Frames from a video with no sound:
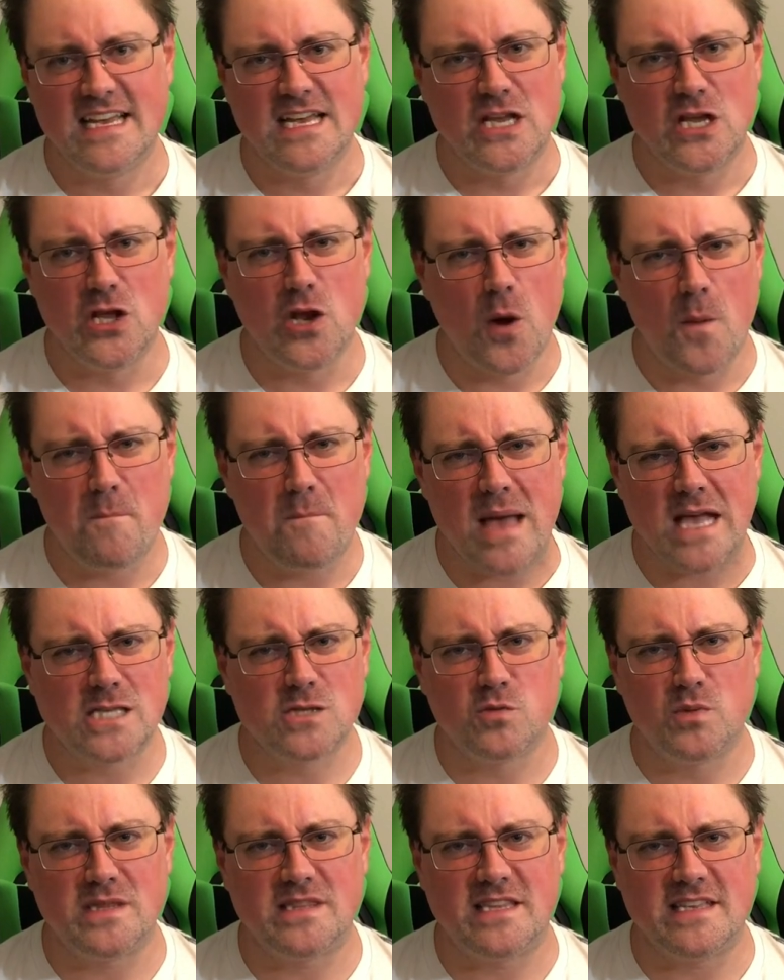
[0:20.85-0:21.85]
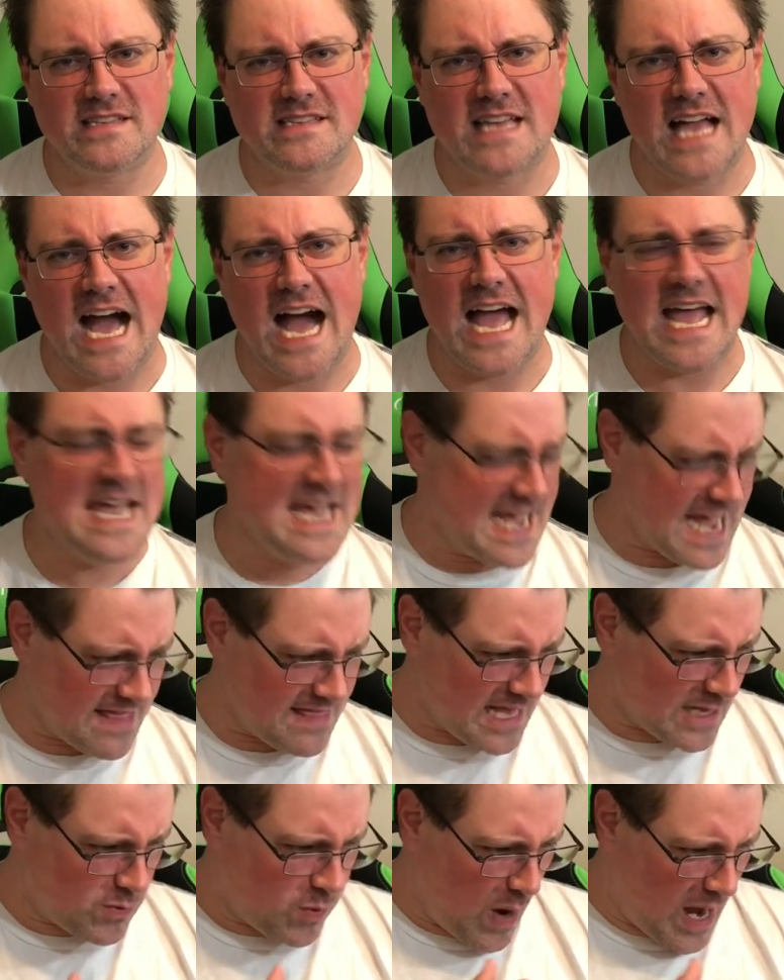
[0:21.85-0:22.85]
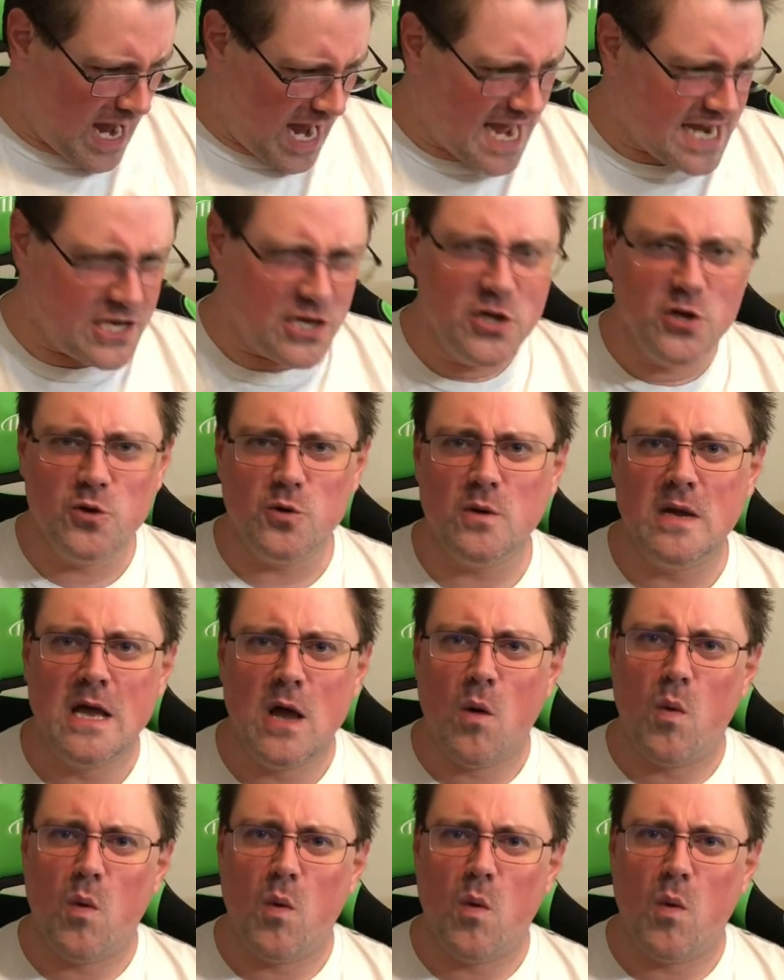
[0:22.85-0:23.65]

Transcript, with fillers: You don't mess with this guy, and that's why I knew